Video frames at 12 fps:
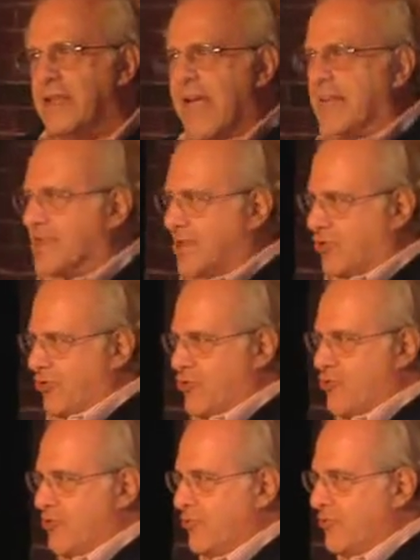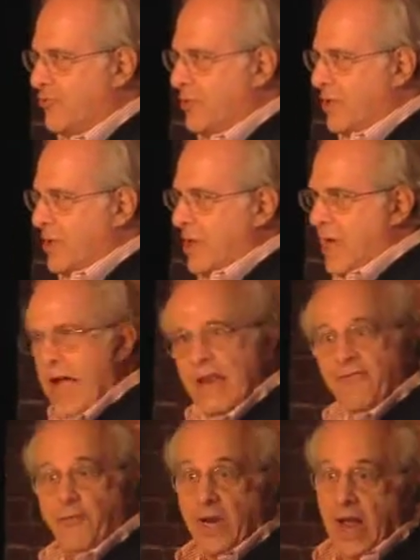the next crew. And
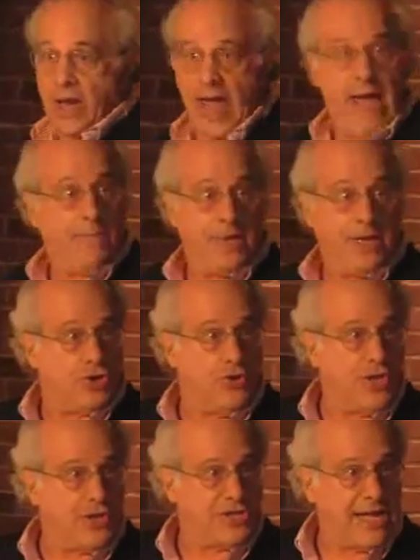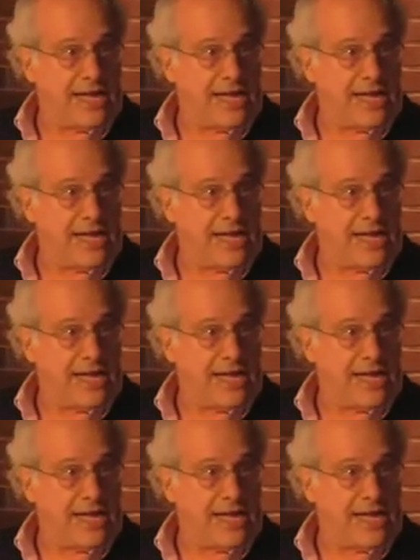if we're not happy 2 years